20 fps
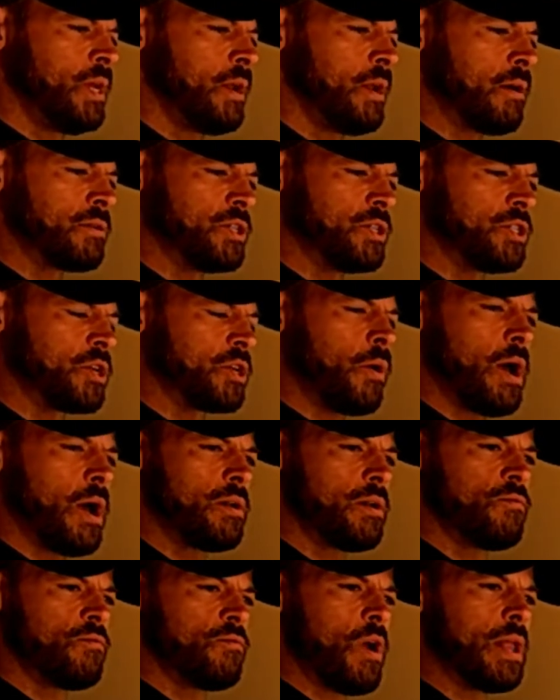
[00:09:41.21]
Just go
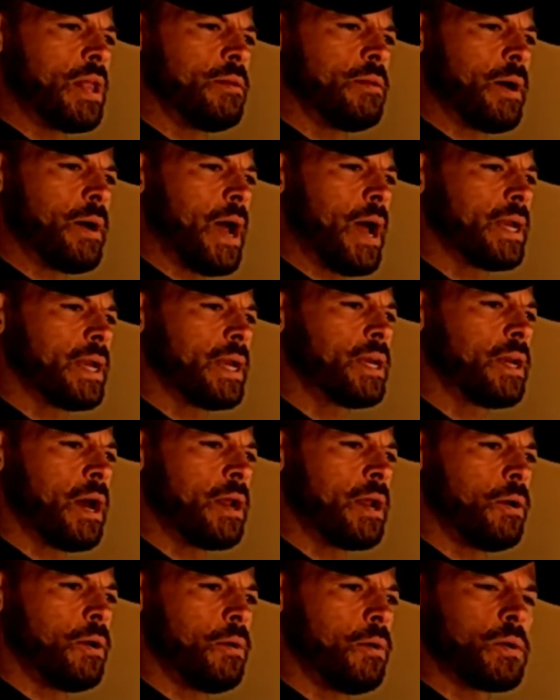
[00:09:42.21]
out and ride the bike. I
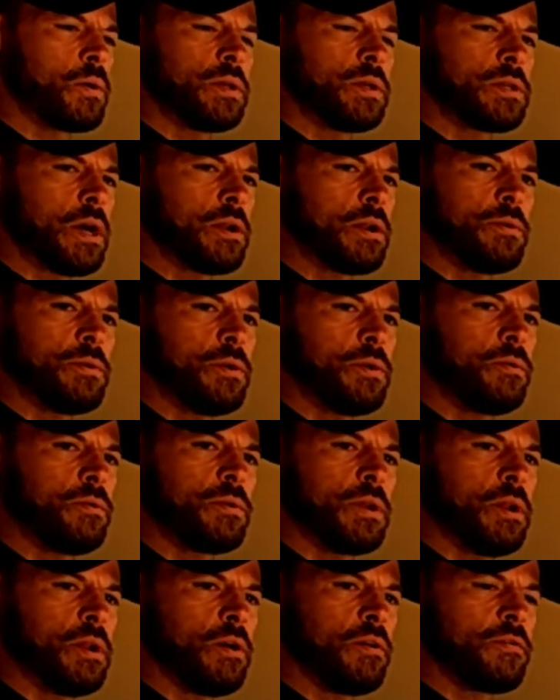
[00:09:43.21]
know Quintana Roo,
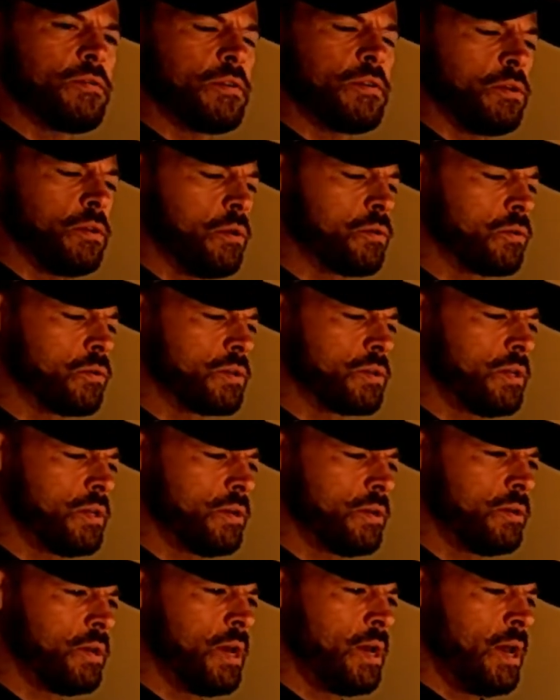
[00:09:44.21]
if you're local
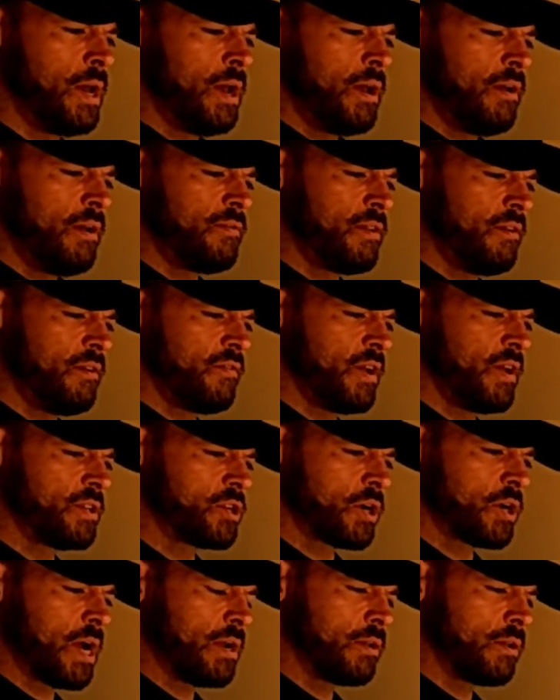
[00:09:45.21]
to the events are
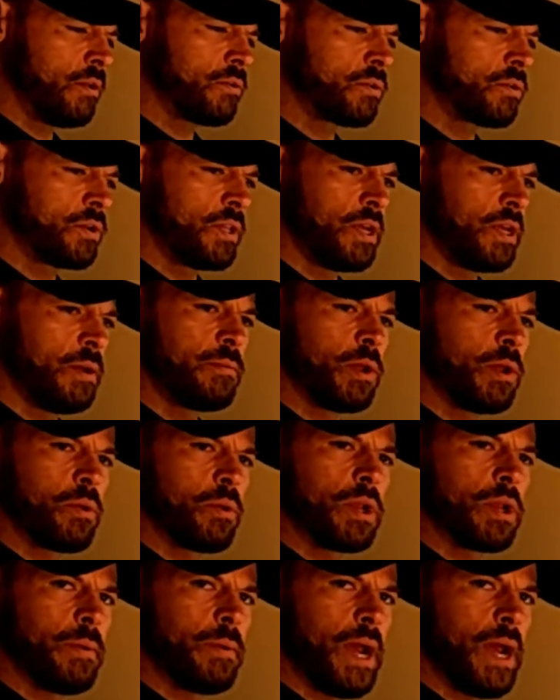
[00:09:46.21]
kind of local to them, they'll
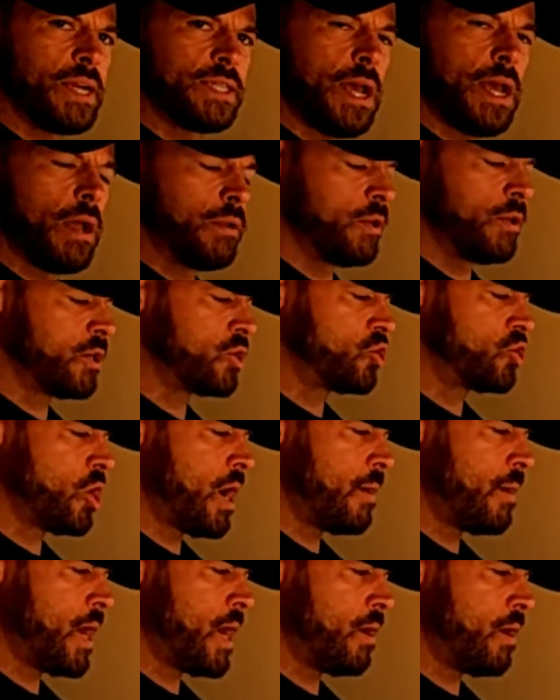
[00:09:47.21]
bring the bikes out and you can try
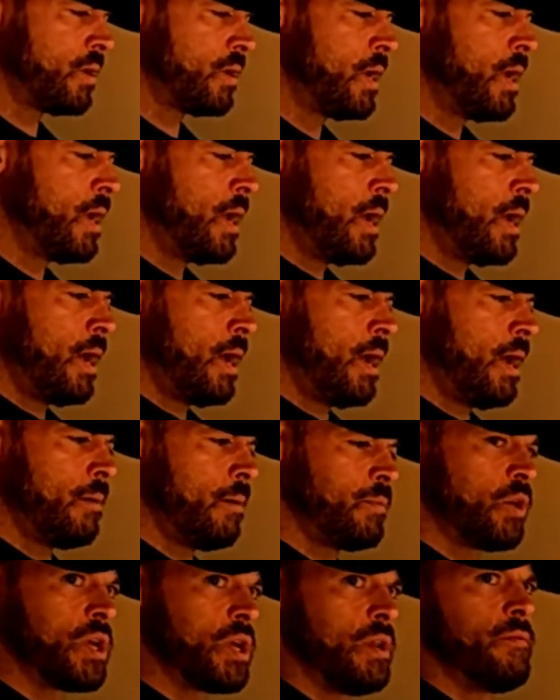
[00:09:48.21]
them out. You
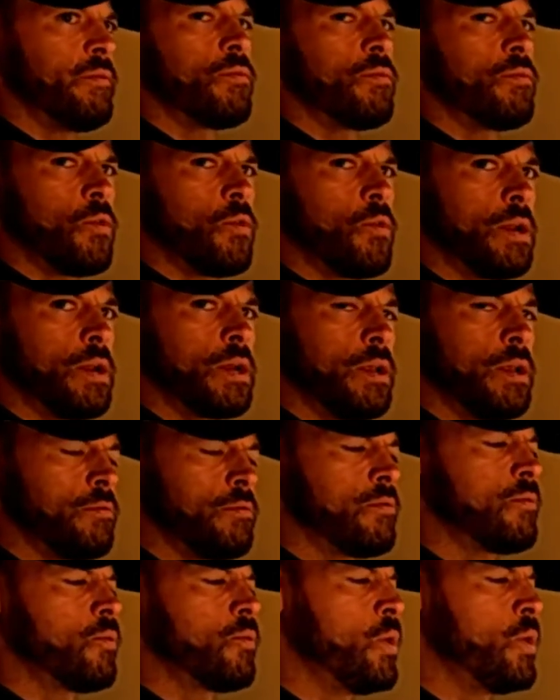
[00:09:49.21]
can even rent
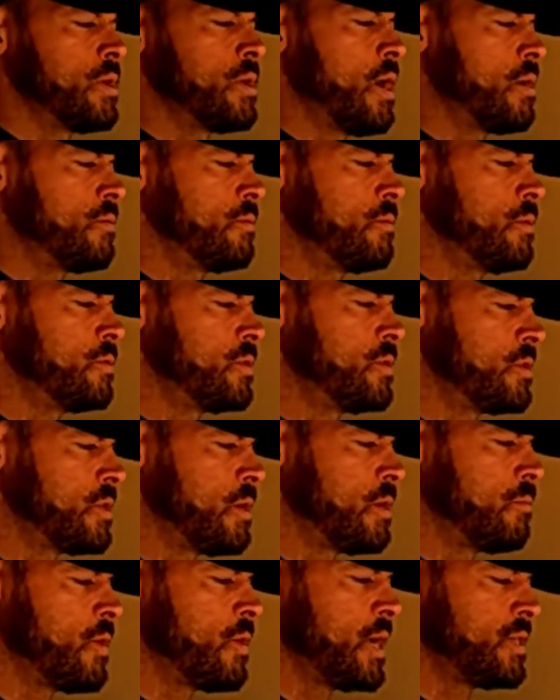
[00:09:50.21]
Quintana Roos at
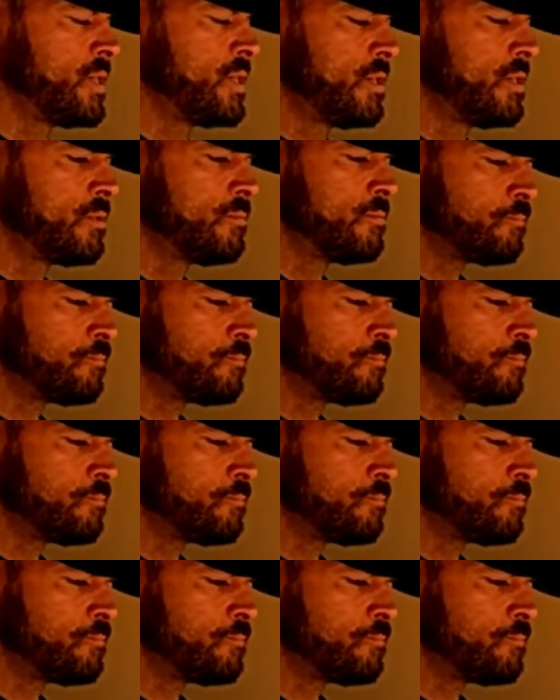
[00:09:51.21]
some races.